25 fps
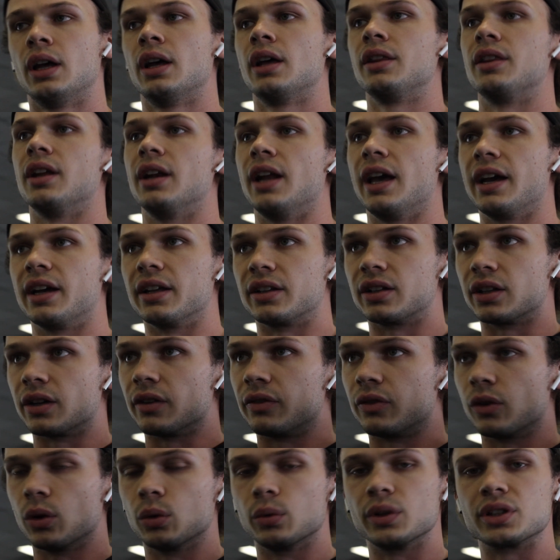the
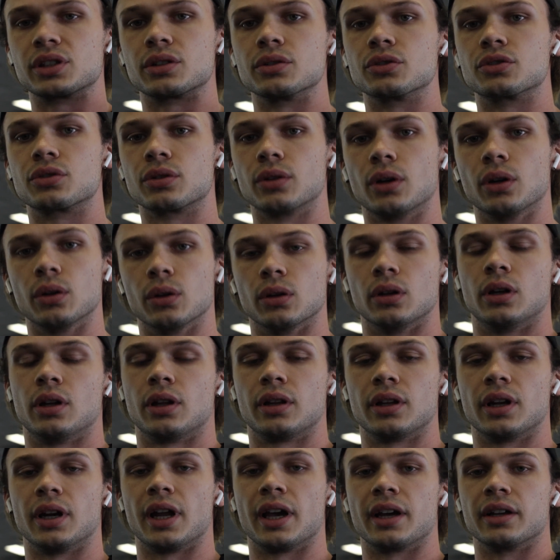negative. Always control
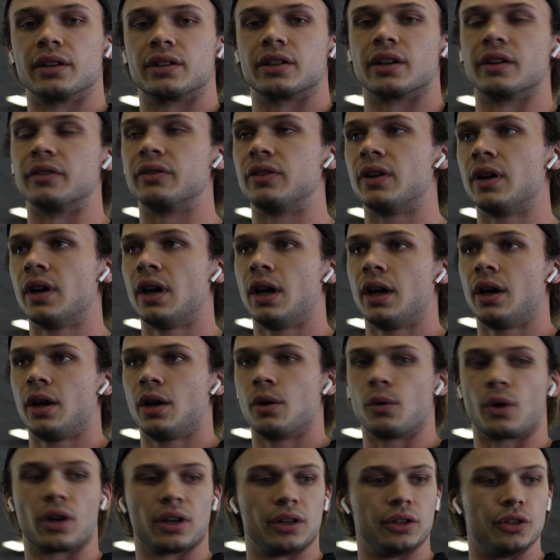the negative.
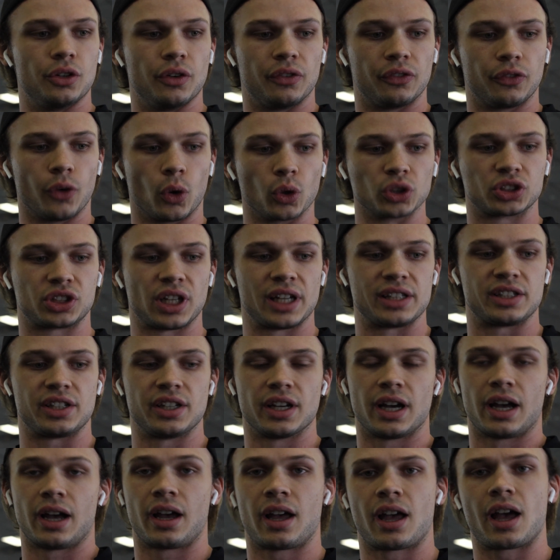I'm going to do 4 sets
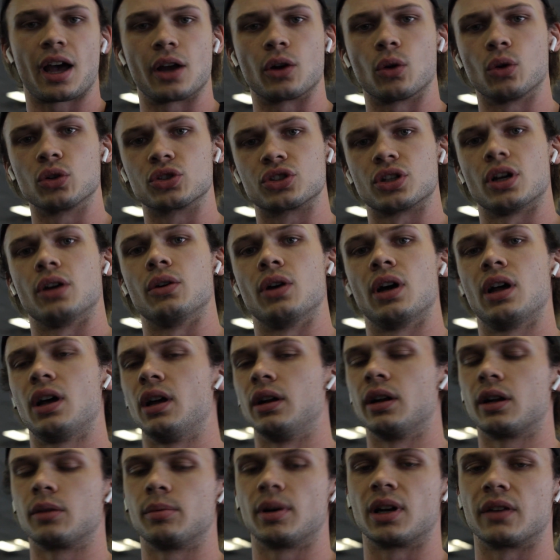here, and also a
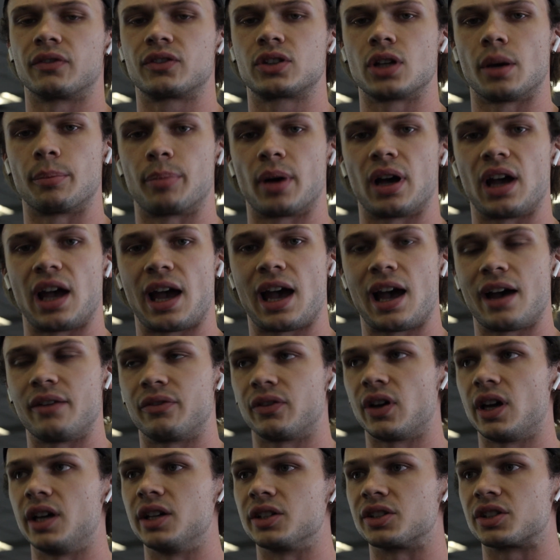little bit of tip I
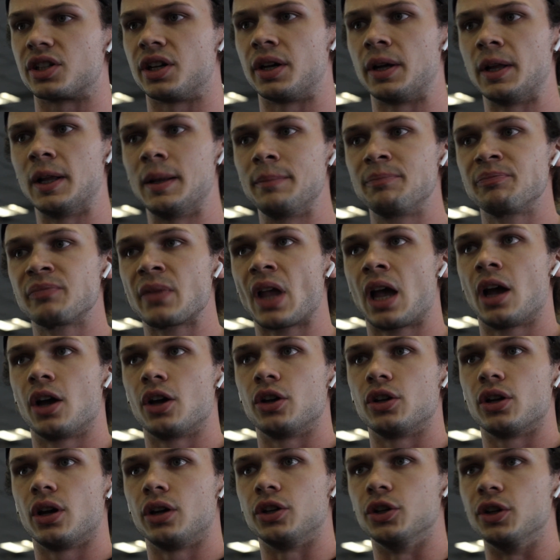have is
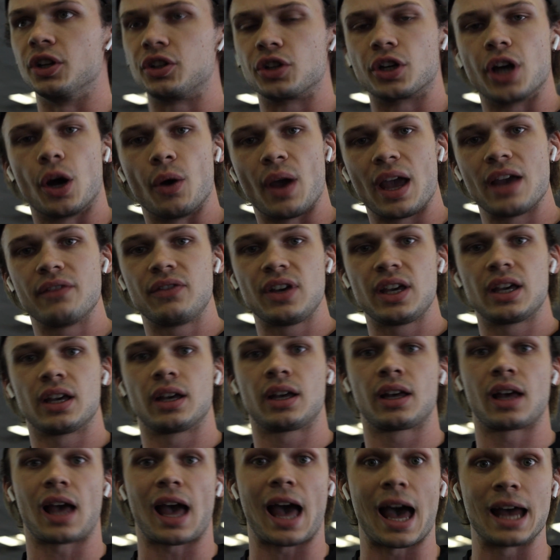you need to go heavy
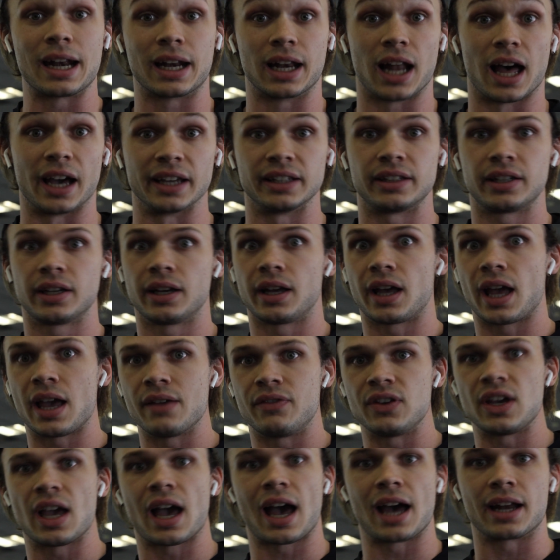and light,
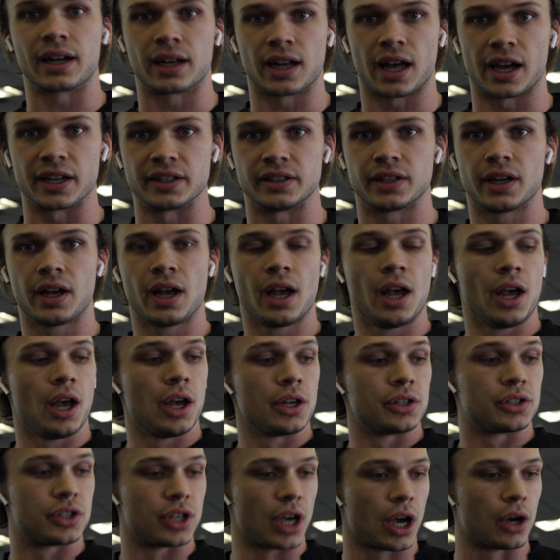heavy and light.
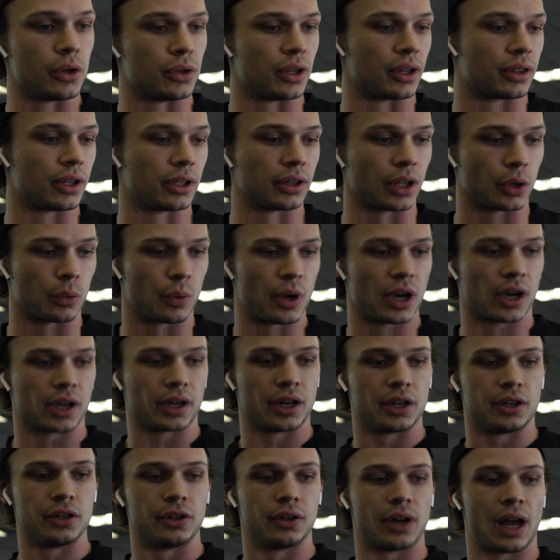So the thing that we're going
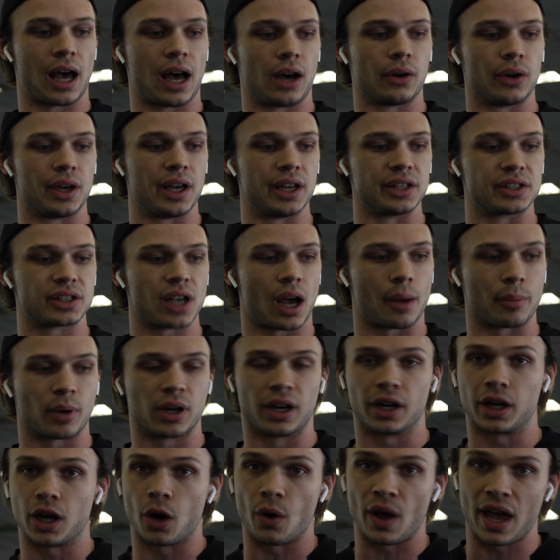to do now is I'm
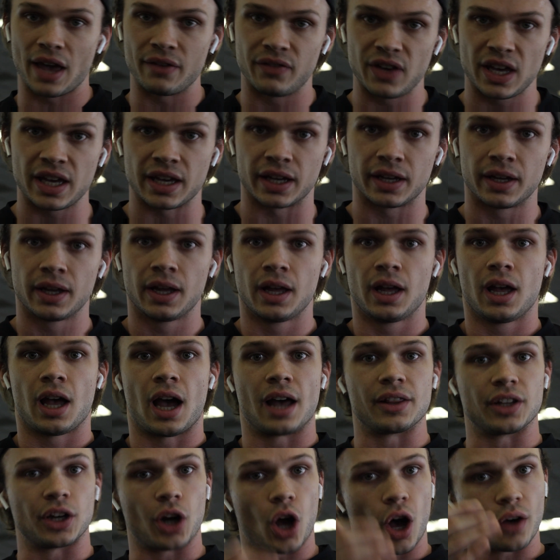going to go heavy,
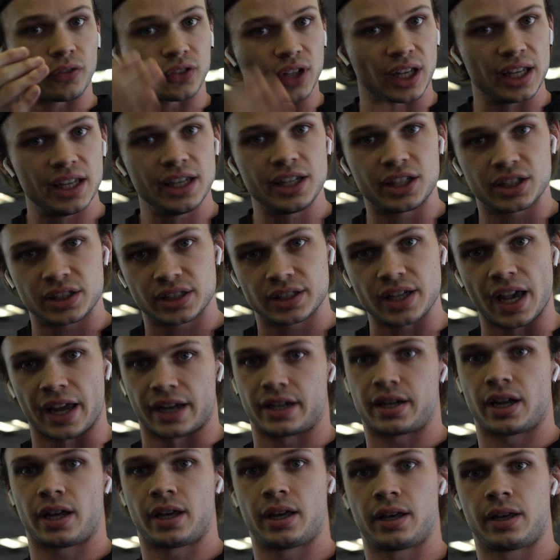and then after each
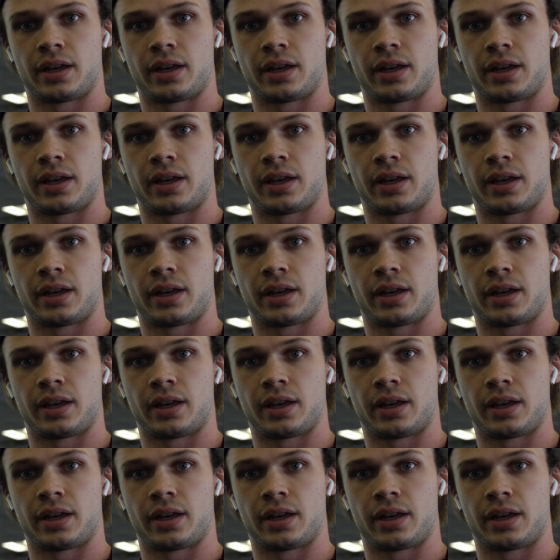set